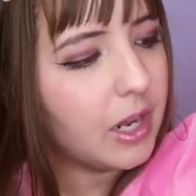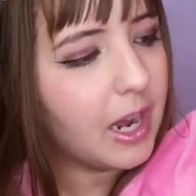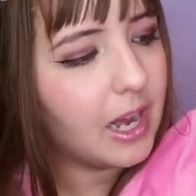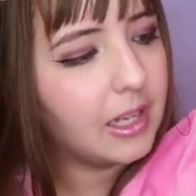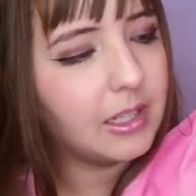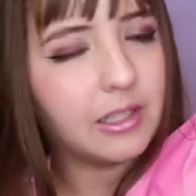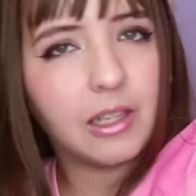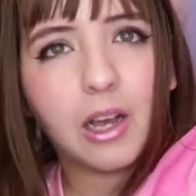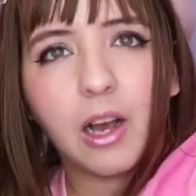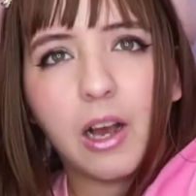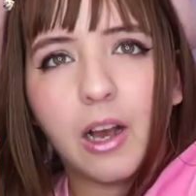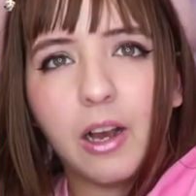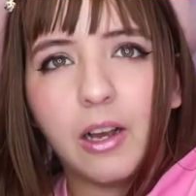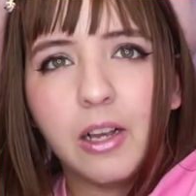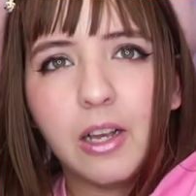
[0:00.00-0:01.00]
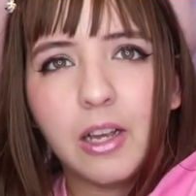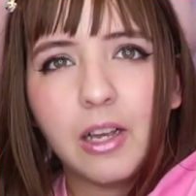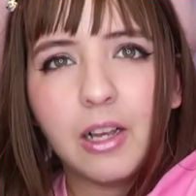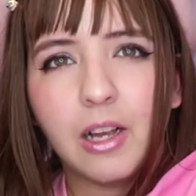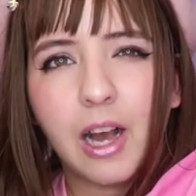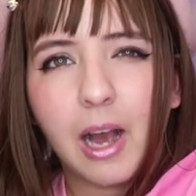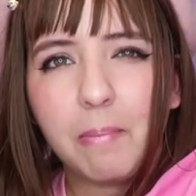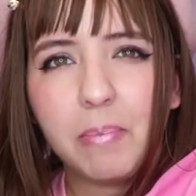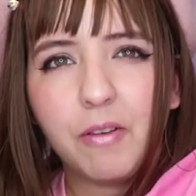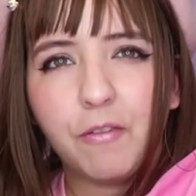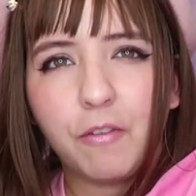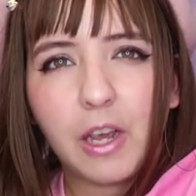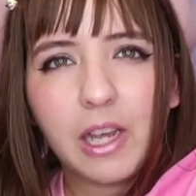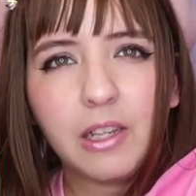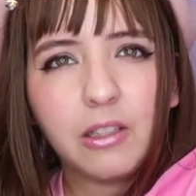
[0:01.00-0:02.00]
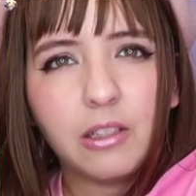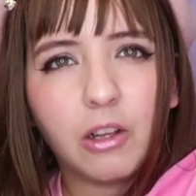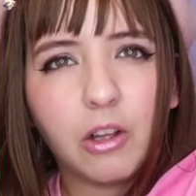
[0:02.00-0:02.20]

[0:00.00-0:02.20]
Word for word: It has a happy face